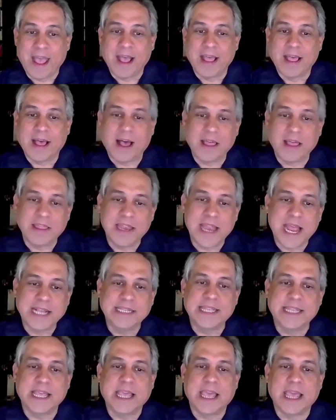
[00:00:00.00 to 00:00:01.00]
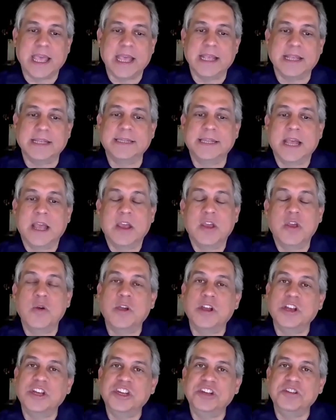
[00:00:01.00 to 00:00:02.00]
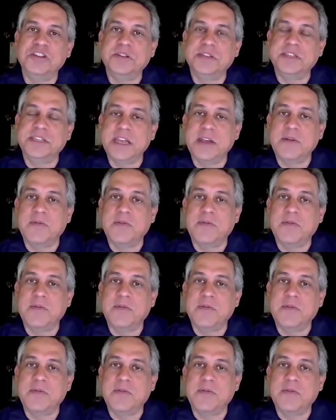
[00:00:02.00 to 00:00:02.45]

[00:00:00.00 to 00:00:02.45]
The next thing is you can choose sea